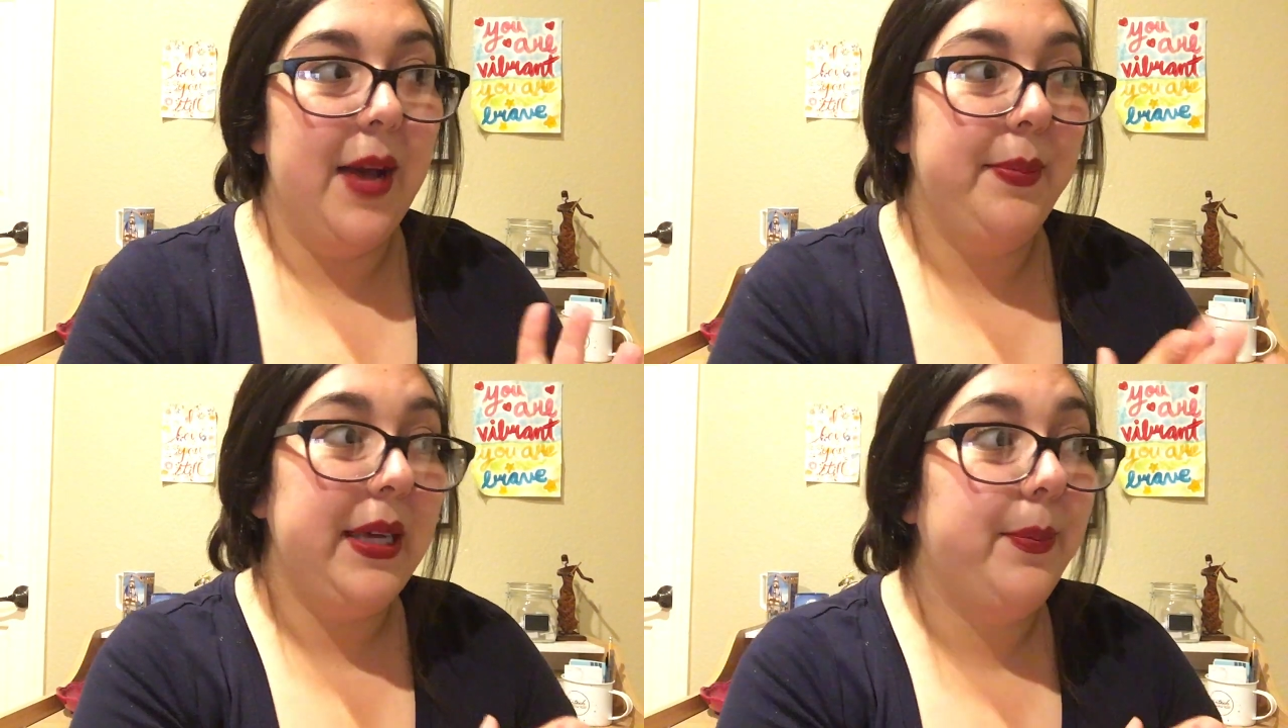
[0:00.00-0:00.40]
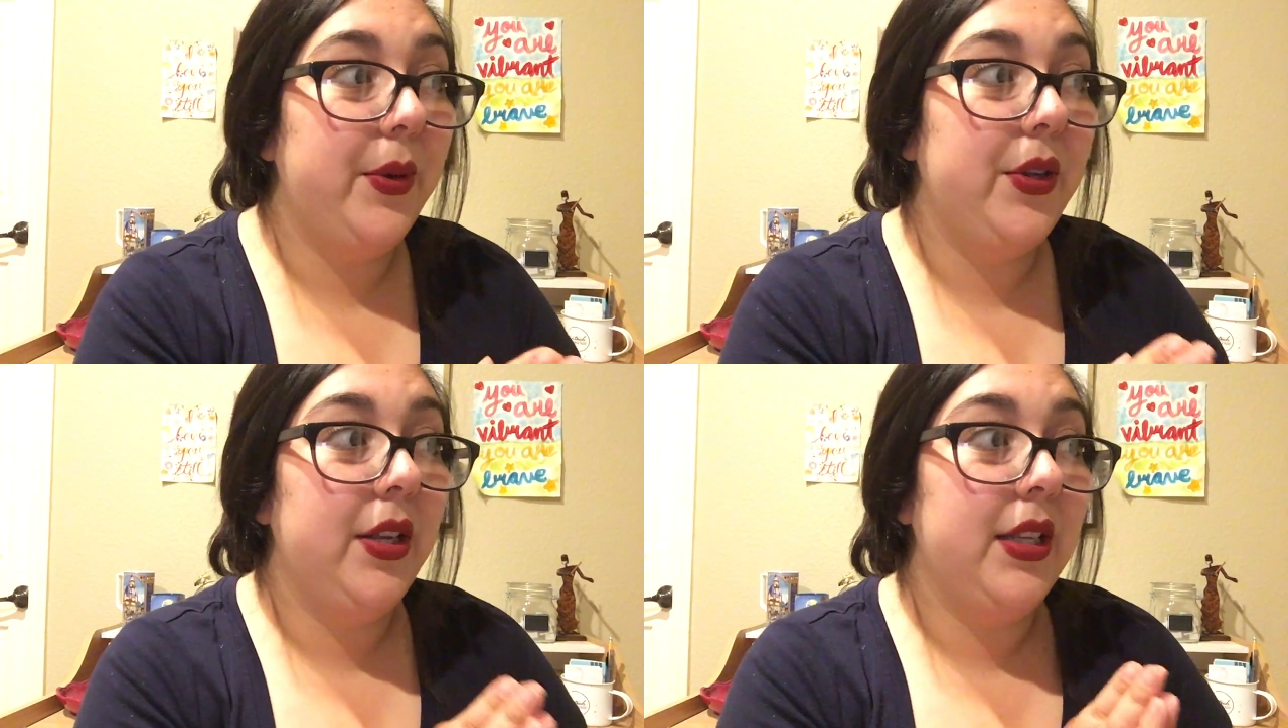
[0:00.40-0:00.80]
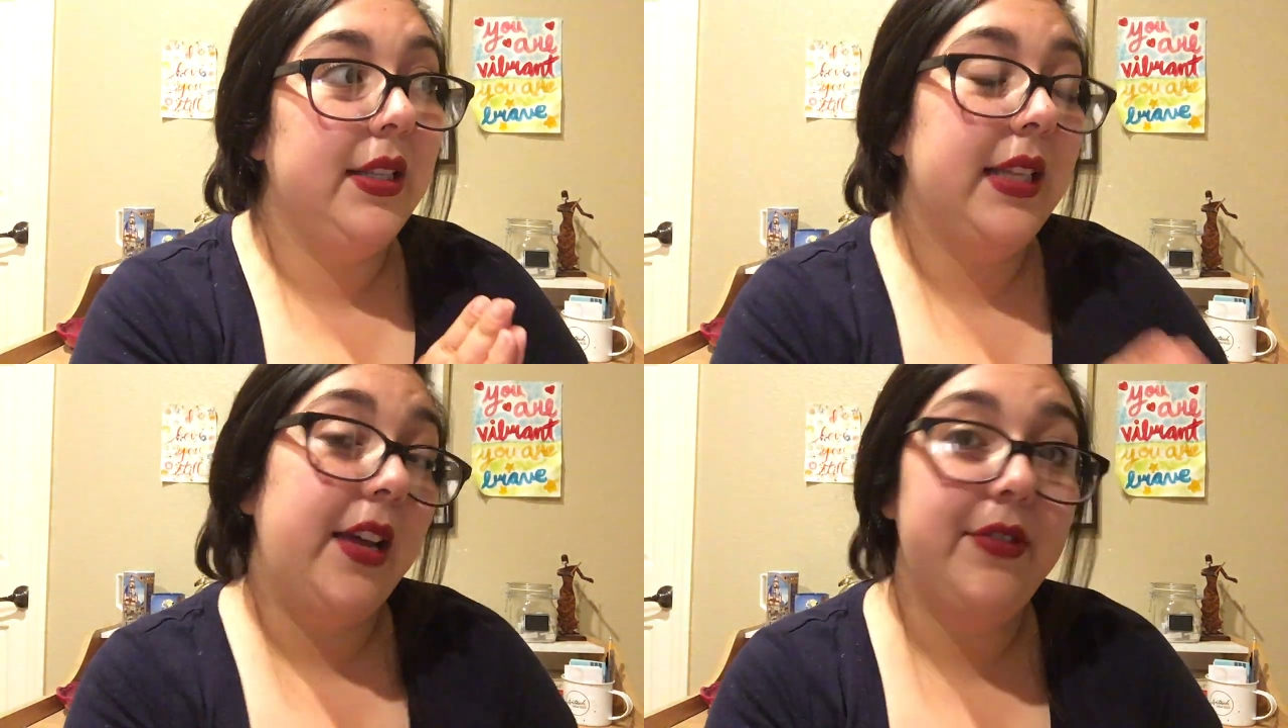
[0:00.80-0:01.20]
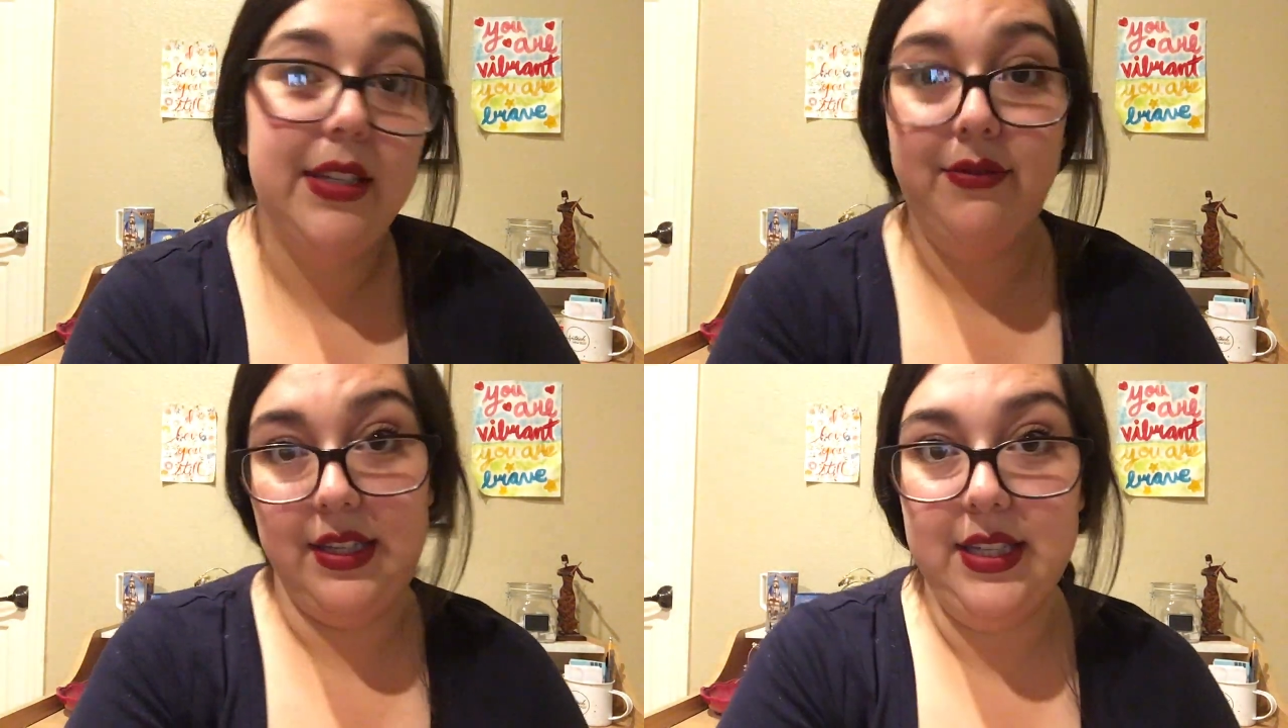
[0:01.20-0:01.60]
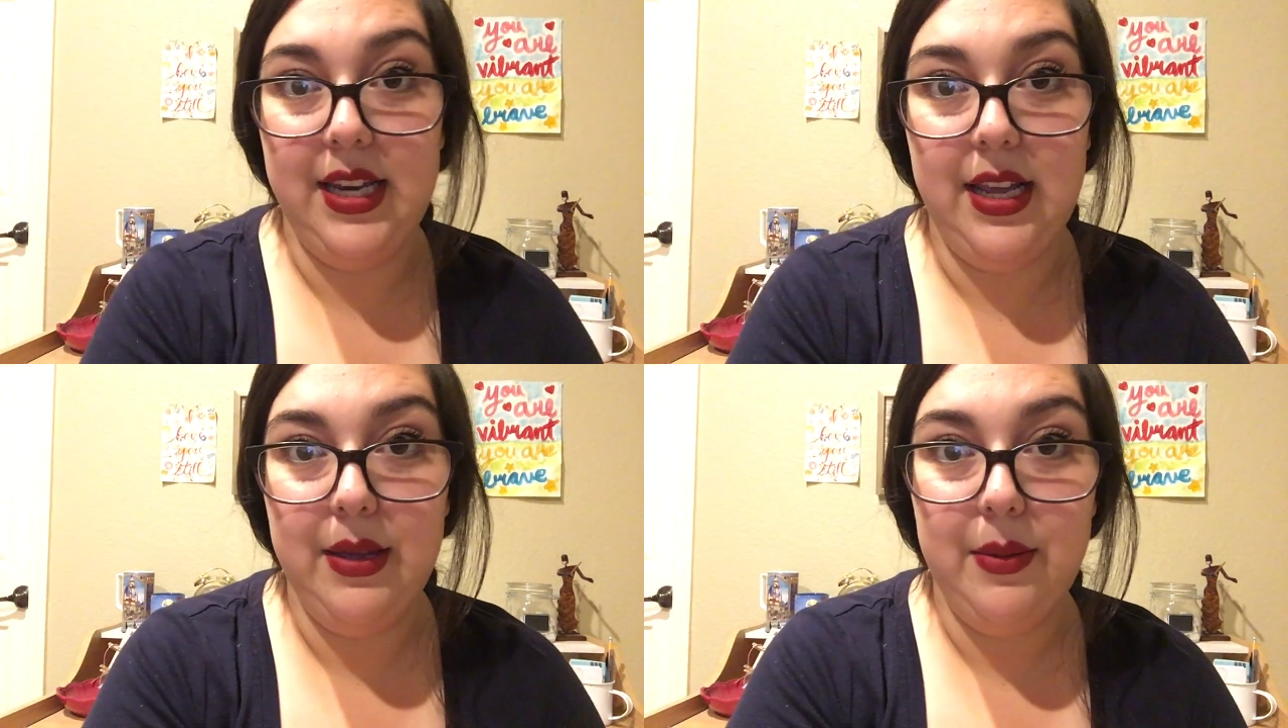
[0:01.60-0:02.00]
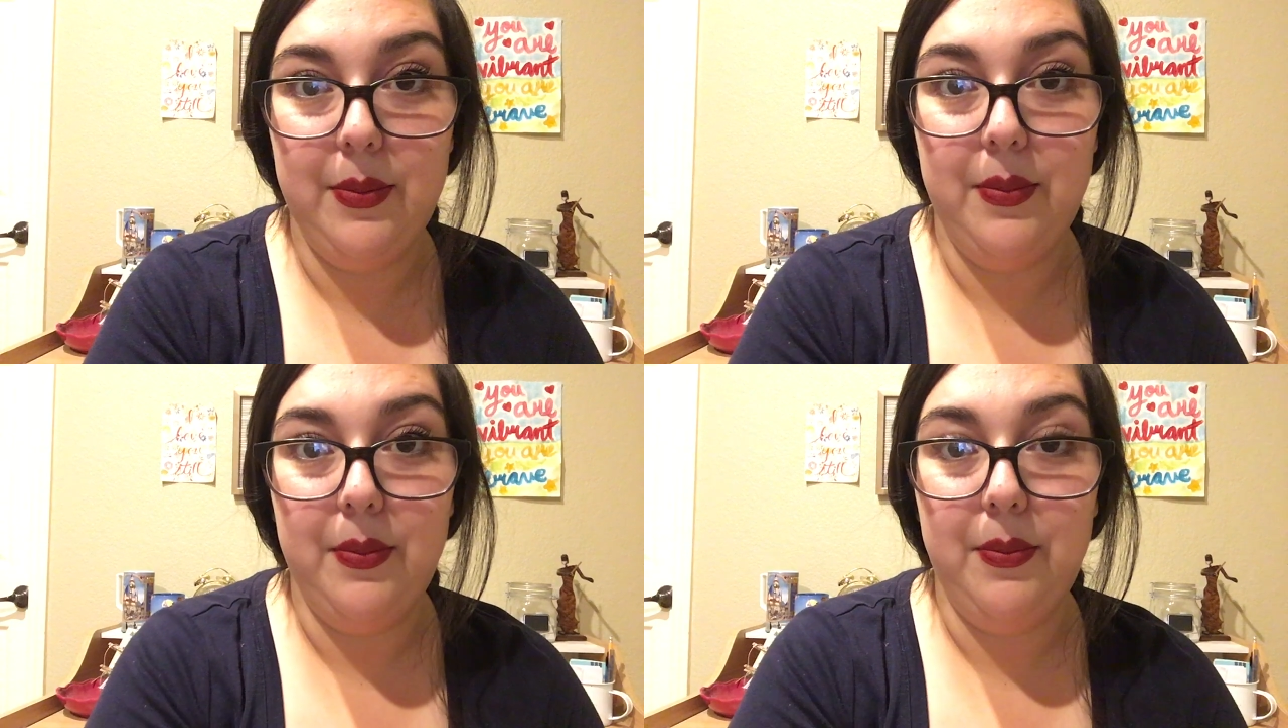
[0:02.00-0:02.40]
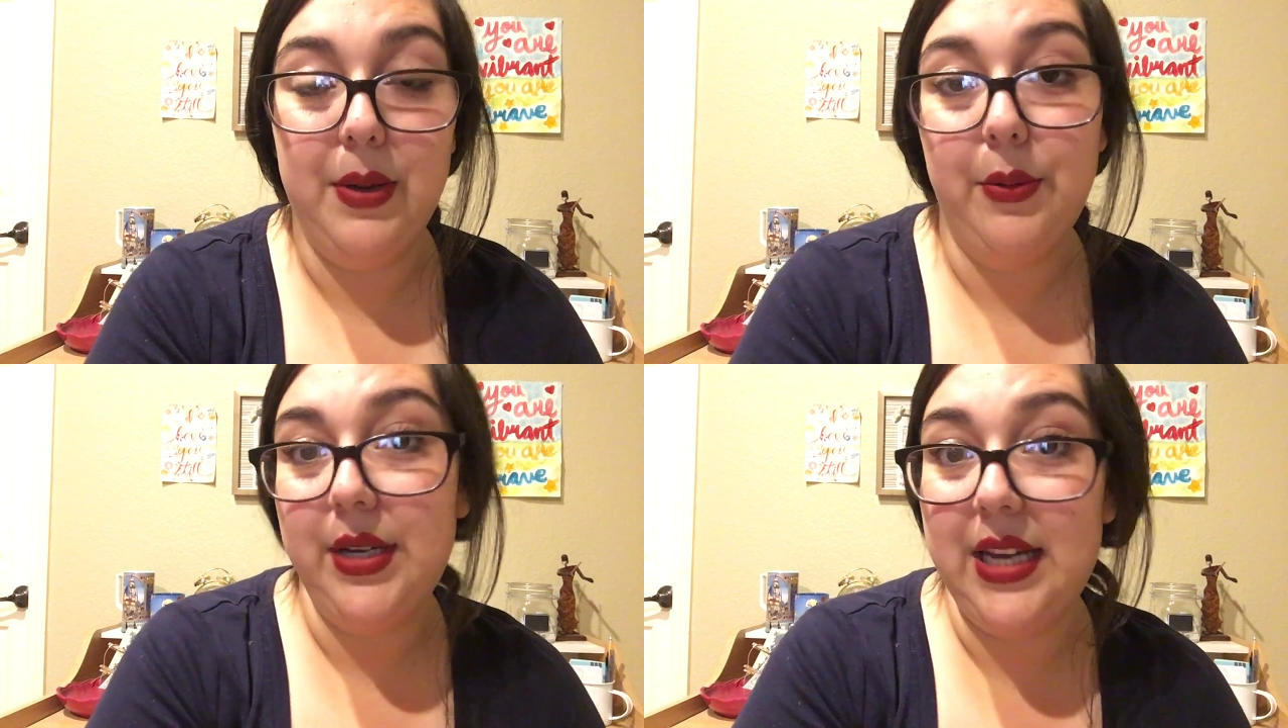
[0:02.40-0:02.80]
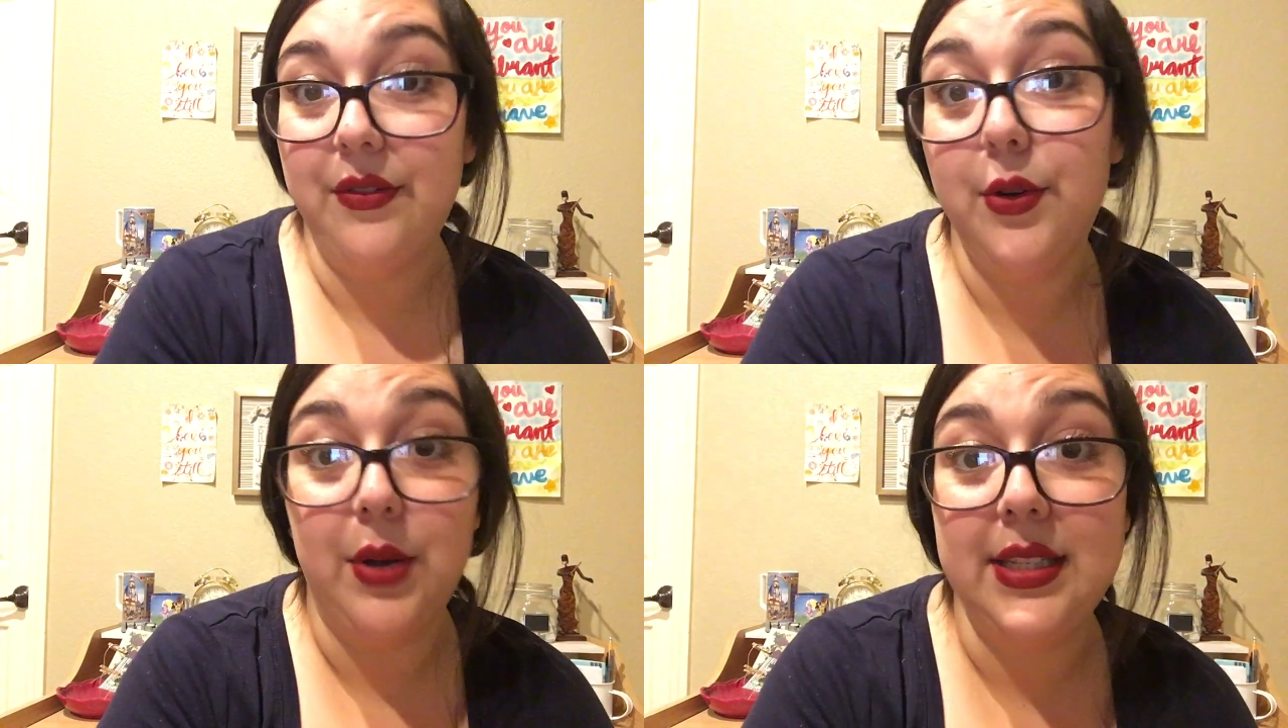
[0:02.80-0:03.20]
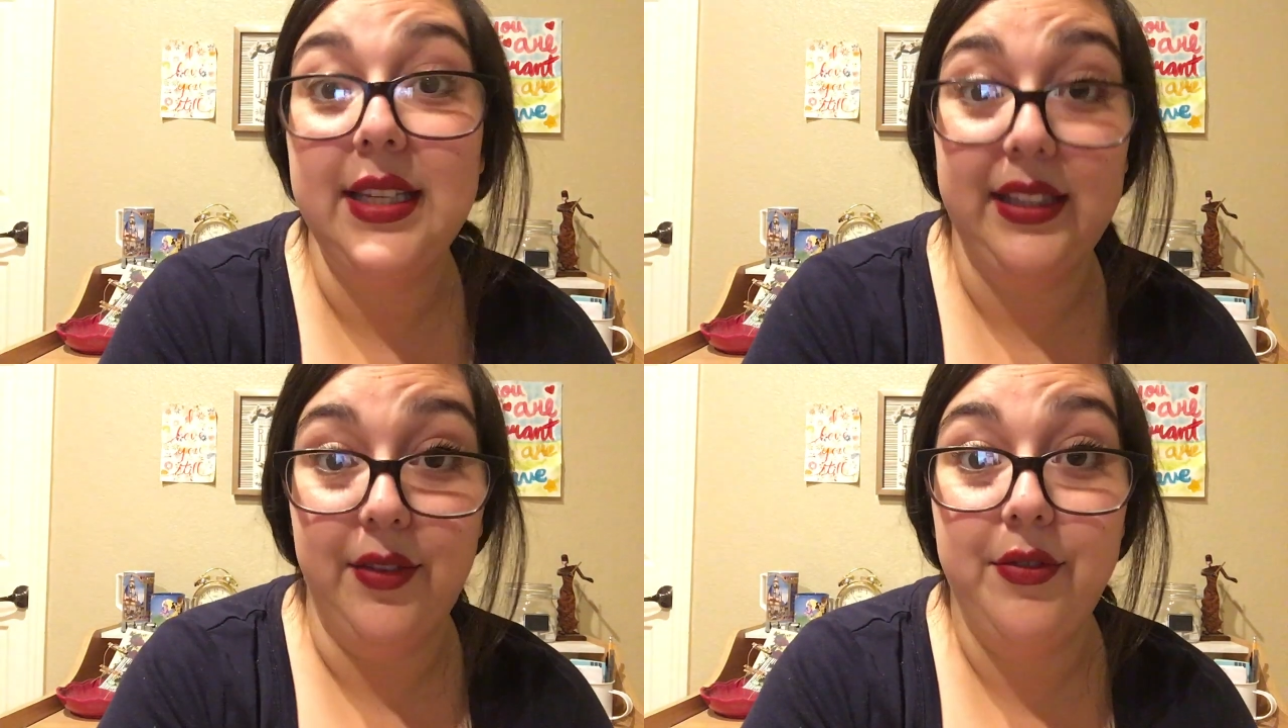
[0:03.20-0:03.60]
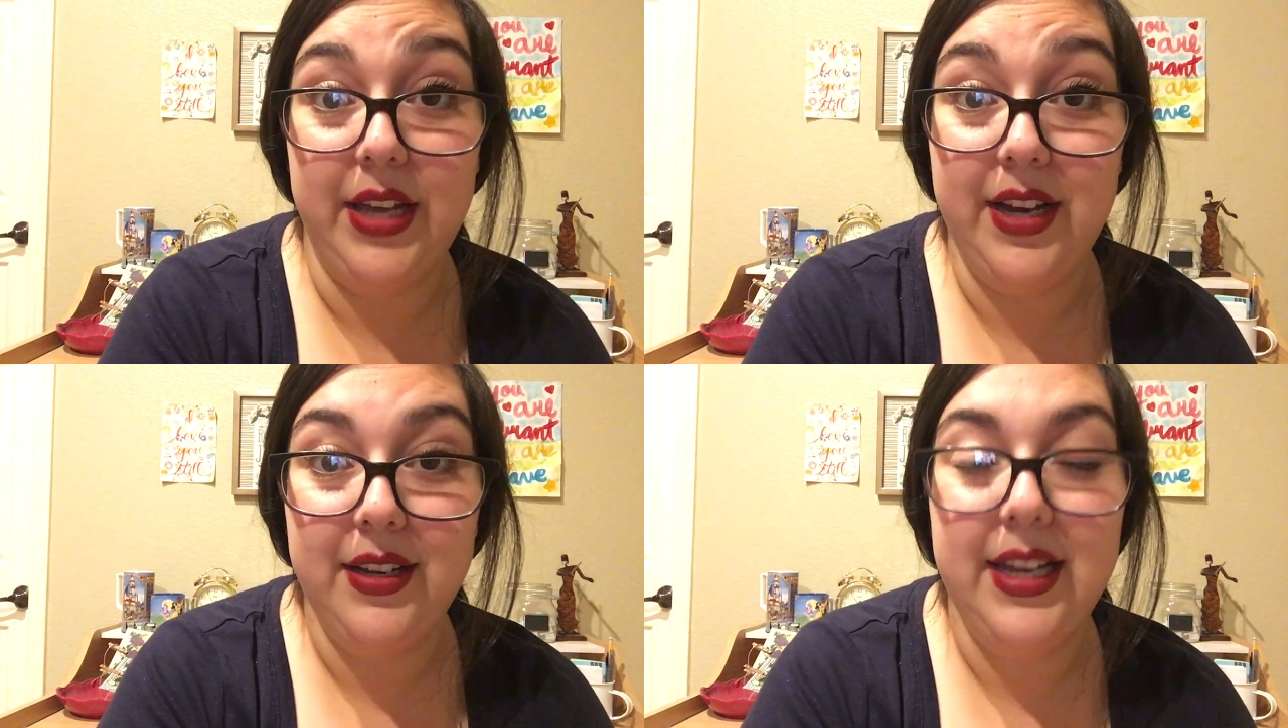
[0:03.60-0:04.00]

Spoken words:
people love to visit it but would never want to live there.